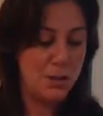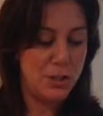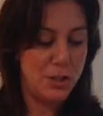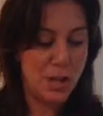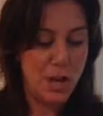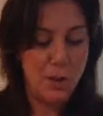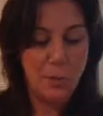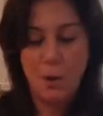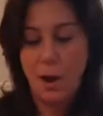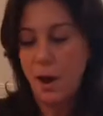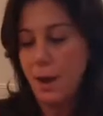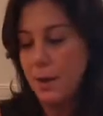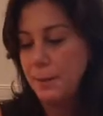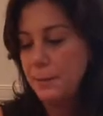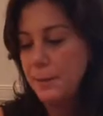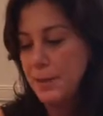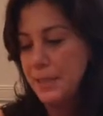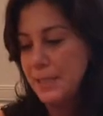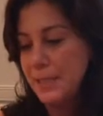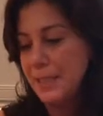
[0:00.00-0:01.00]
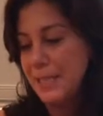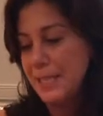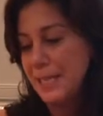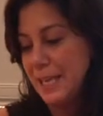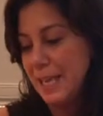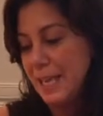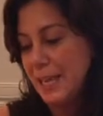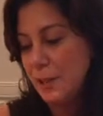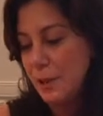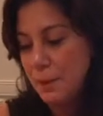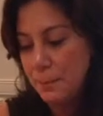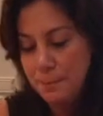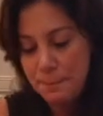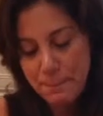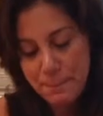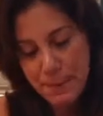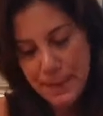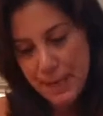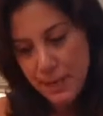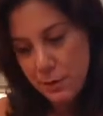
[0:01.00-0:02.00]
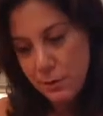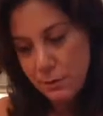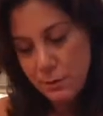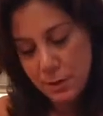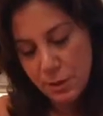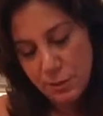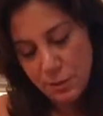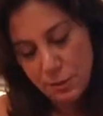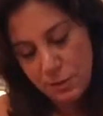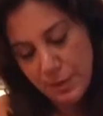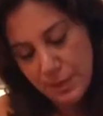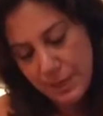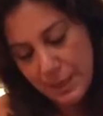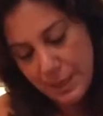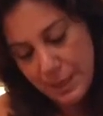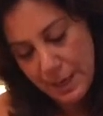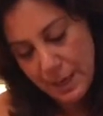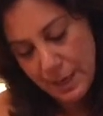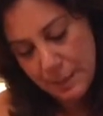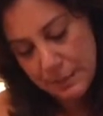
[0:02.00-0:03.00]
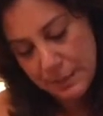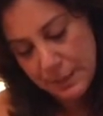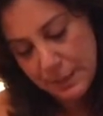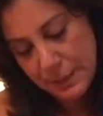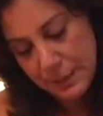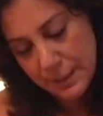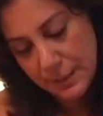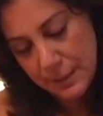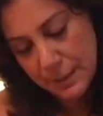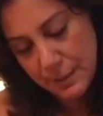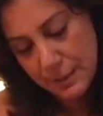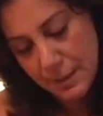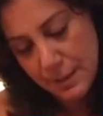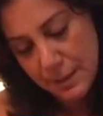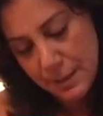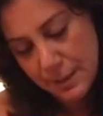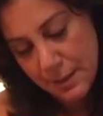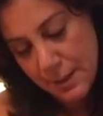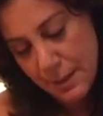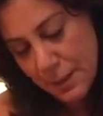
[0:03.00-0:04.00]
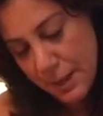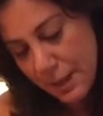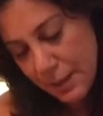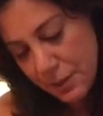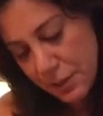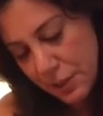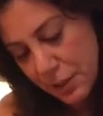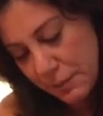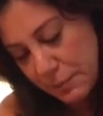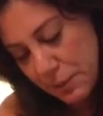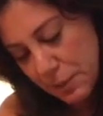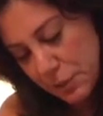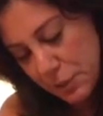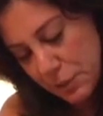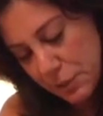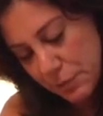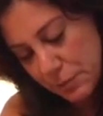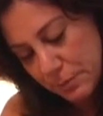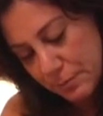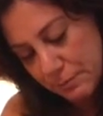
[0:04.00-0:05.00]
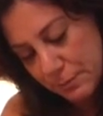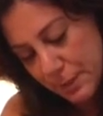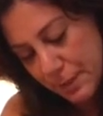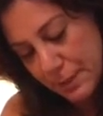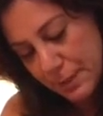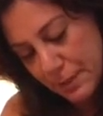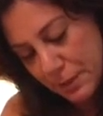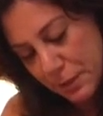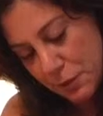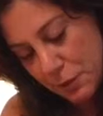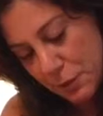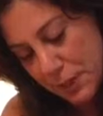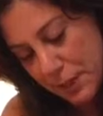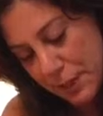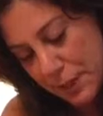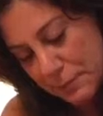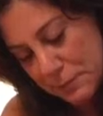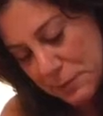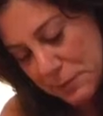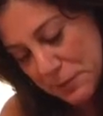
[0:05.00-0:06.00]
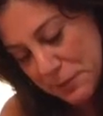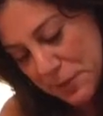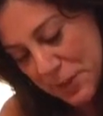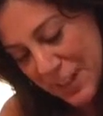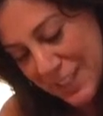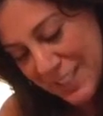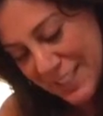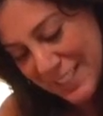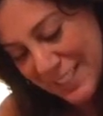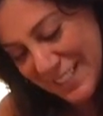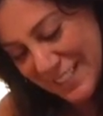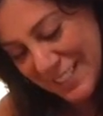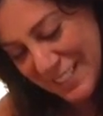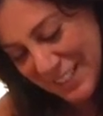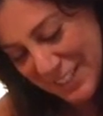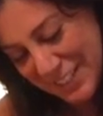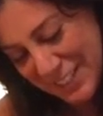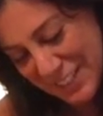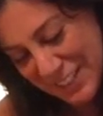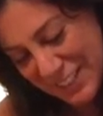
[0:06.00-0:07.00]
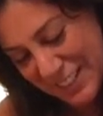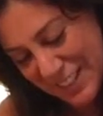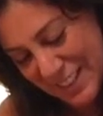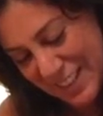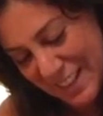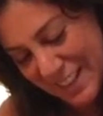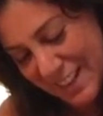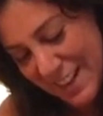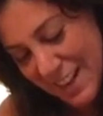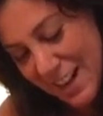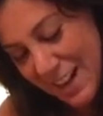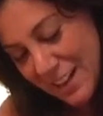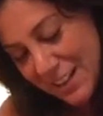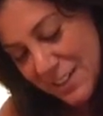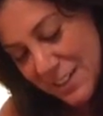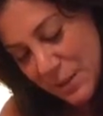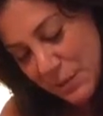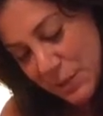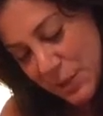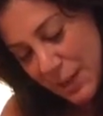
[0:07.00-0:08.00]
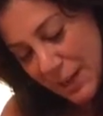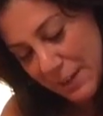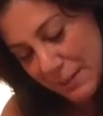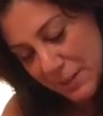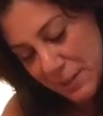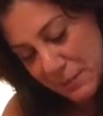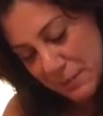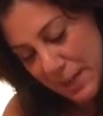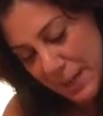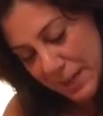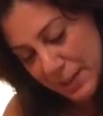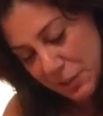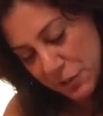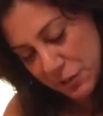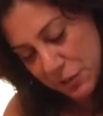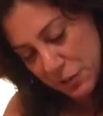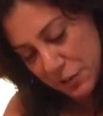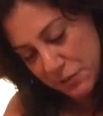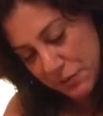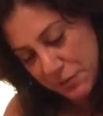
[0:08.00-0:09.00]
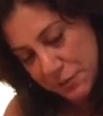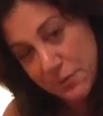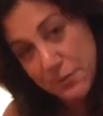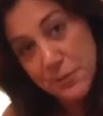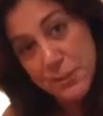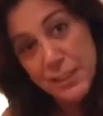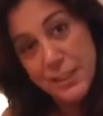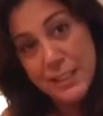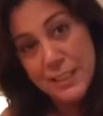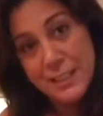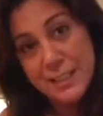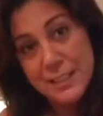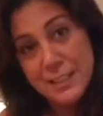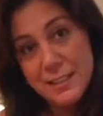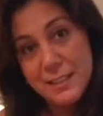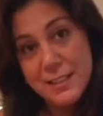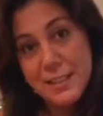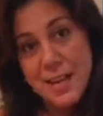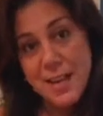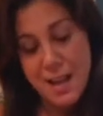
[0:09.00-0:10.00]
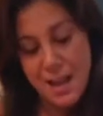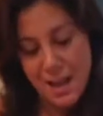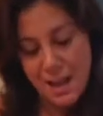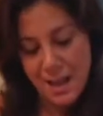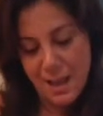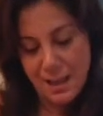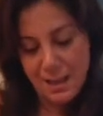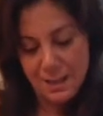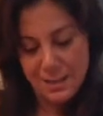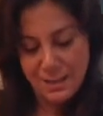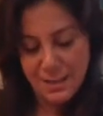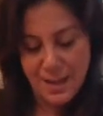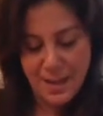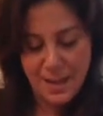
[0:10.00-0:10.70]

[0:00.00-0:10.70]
So I'm going to get about 3 cups. Actually, I'm going to do 3 cups of rice in here today because I want to have some extra to freeze and